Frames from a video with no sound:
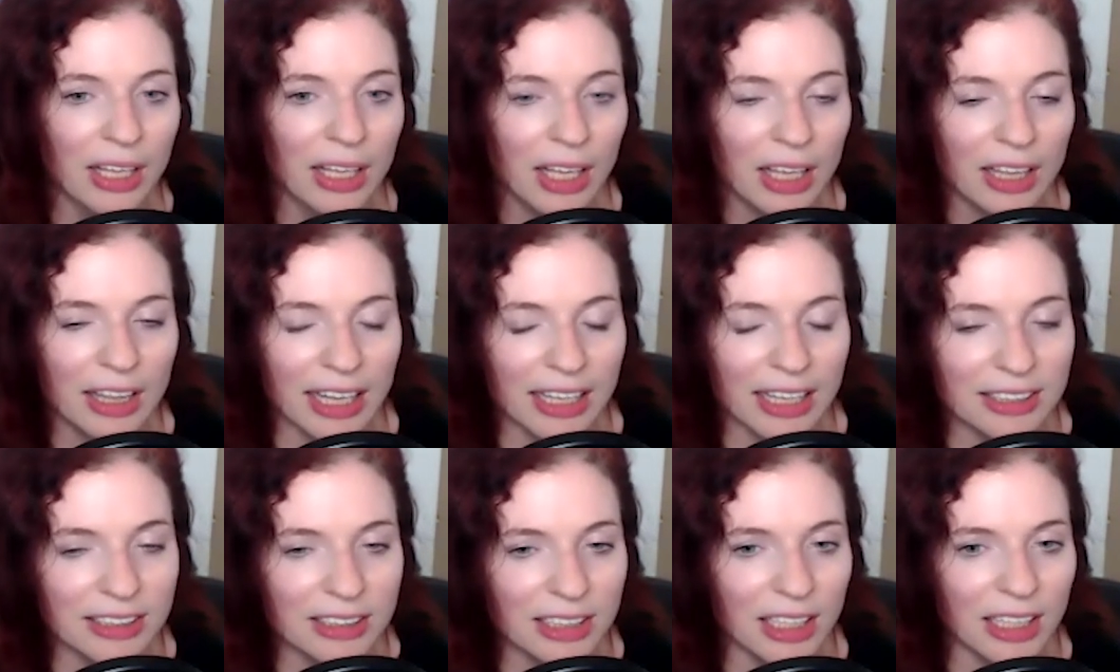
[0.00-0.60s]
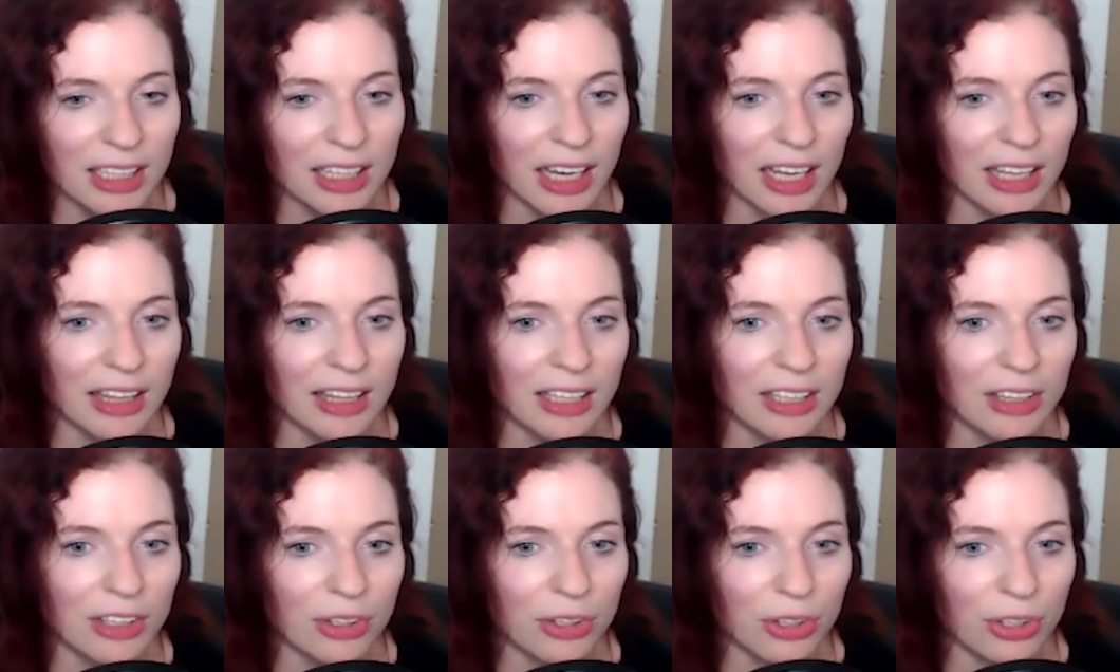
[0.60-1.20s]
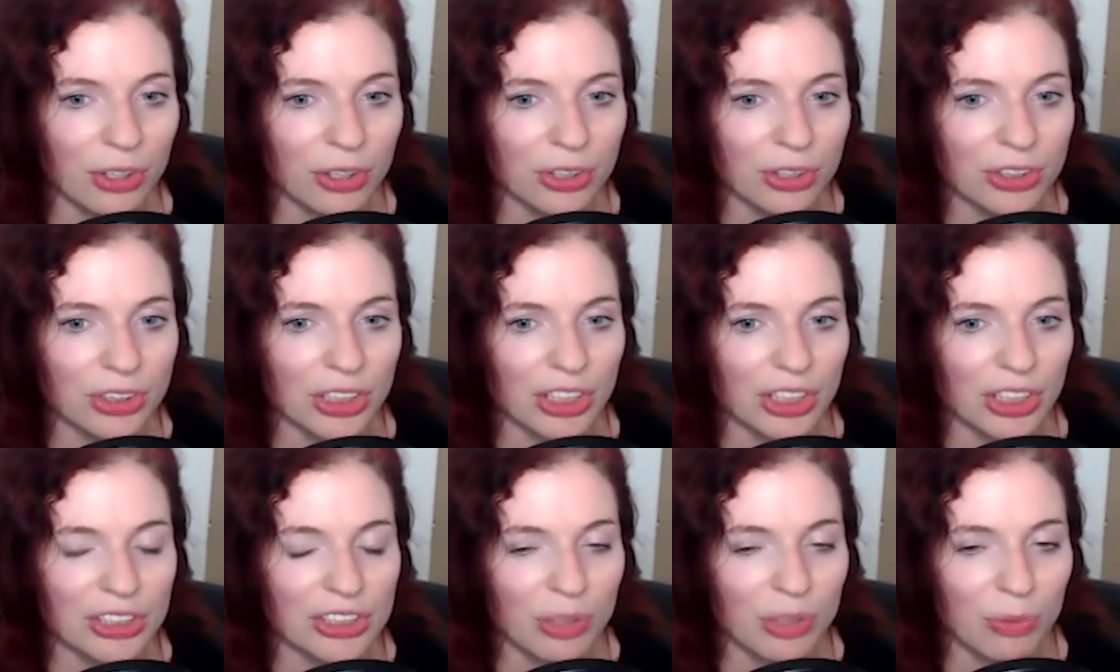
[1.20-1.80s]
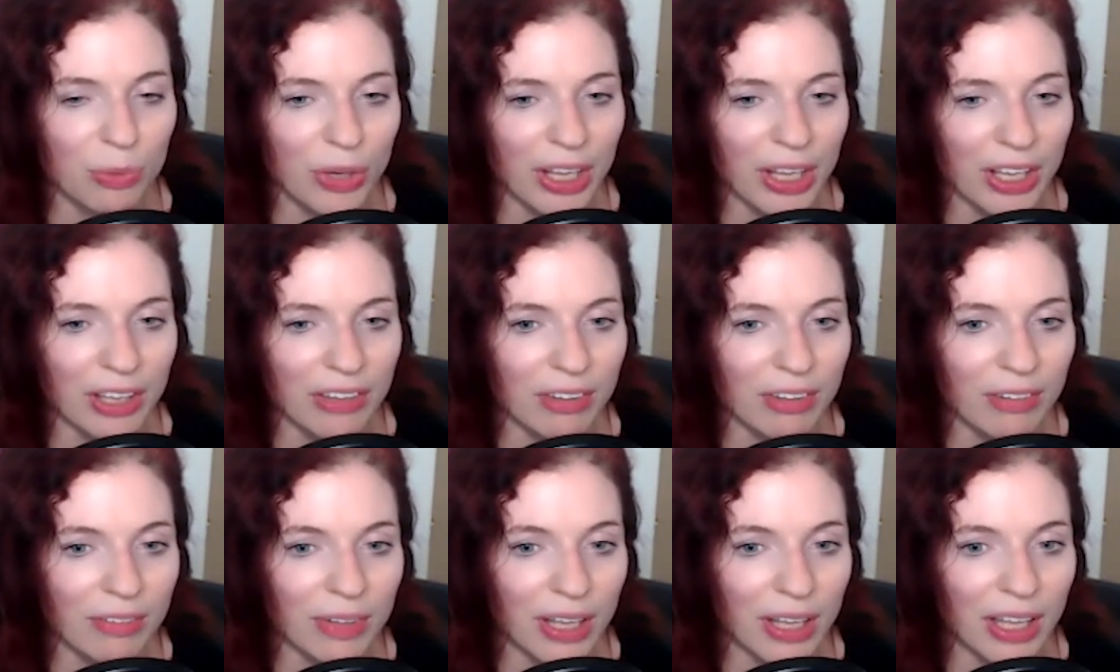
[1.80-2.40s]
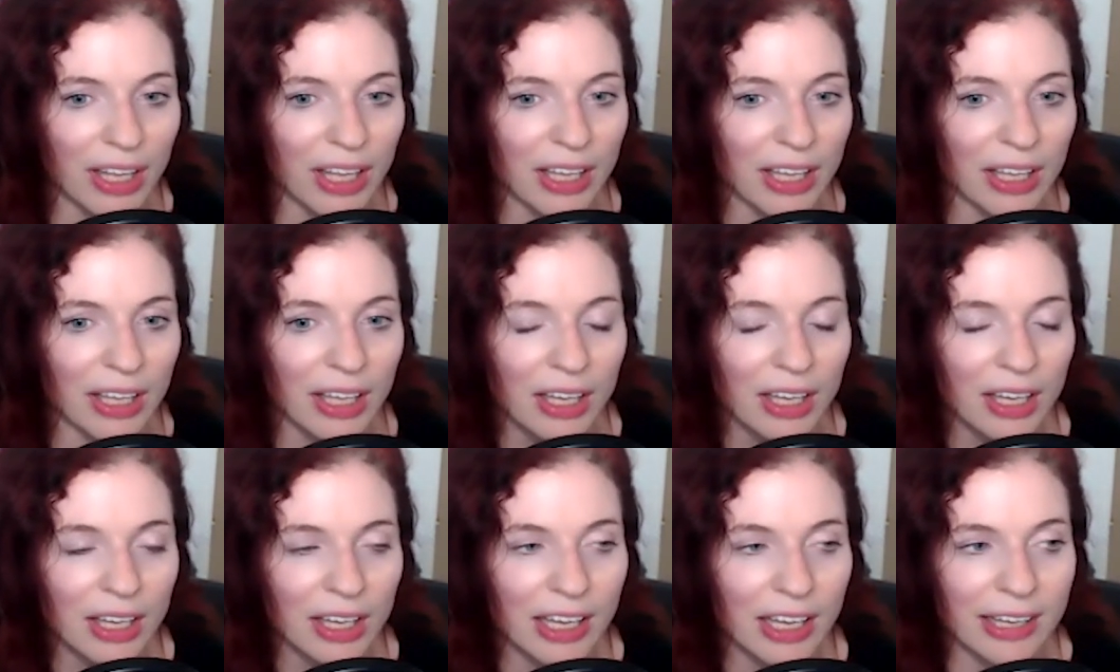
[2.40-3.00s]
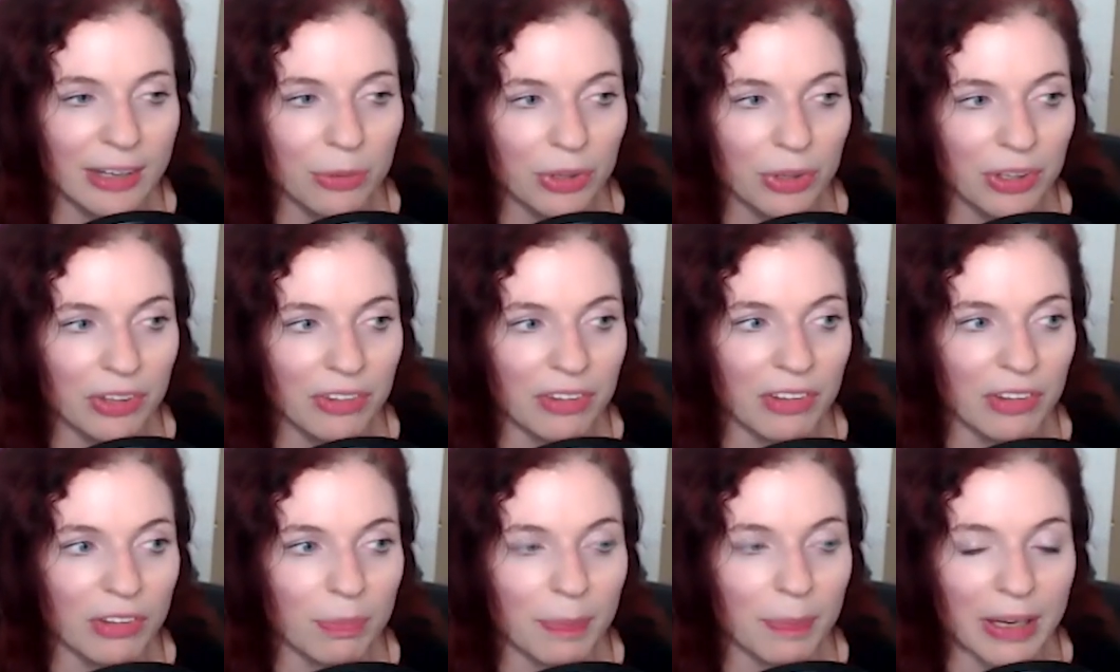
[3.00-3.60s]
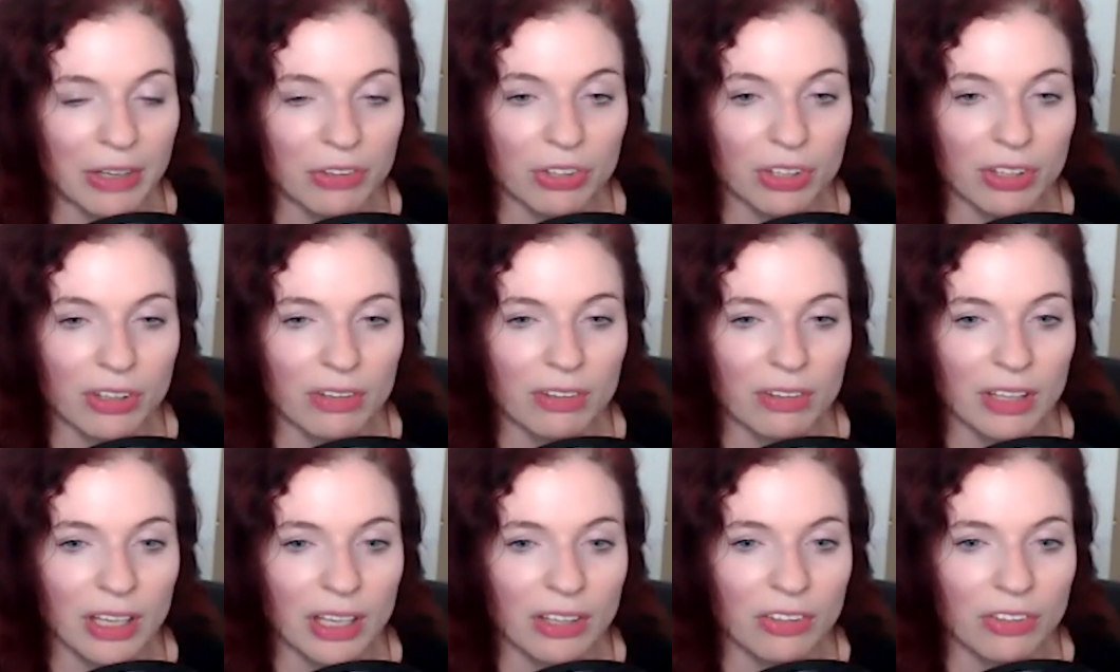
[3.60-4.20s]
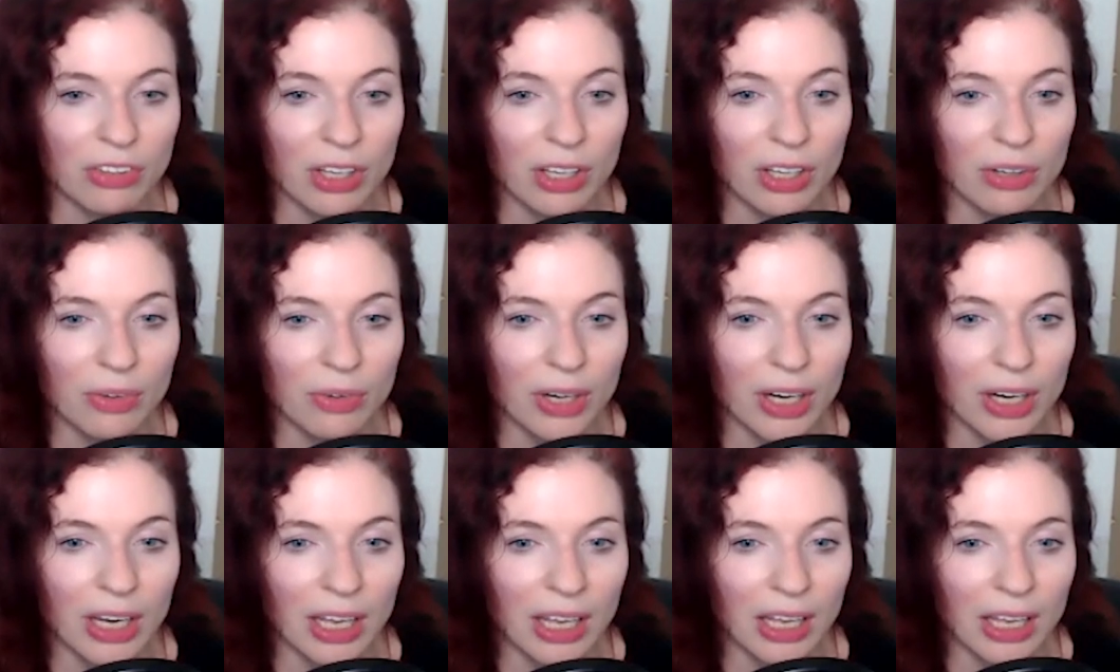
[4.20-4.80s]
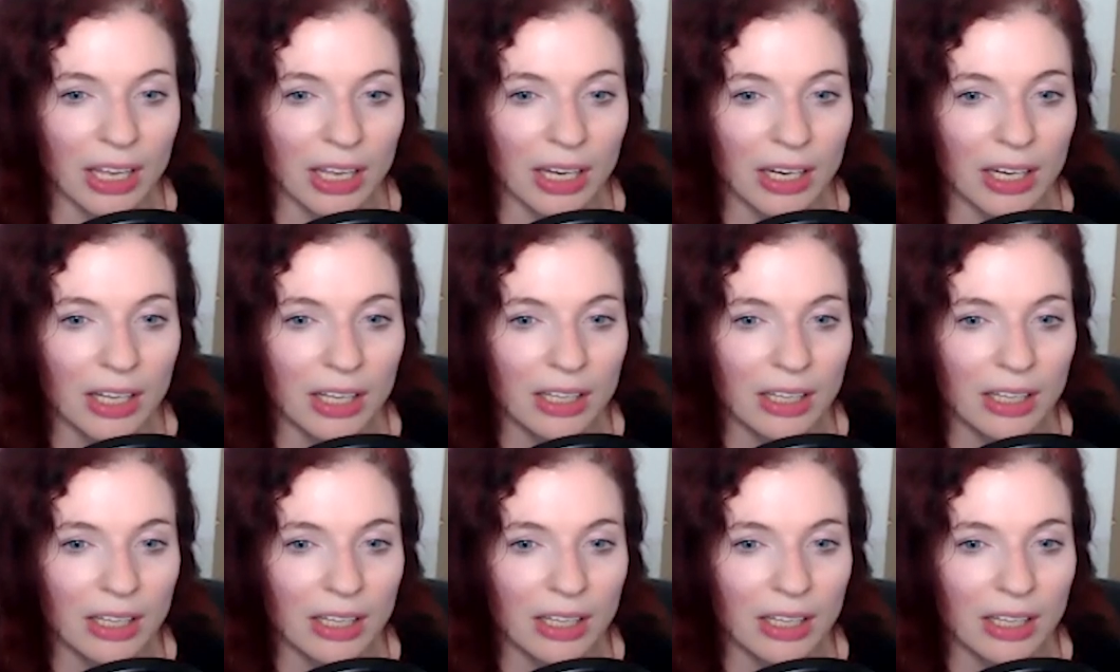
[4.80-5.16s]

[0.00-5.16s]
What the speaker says: that's like, I think the curse in some ways of like increasing specialization, right?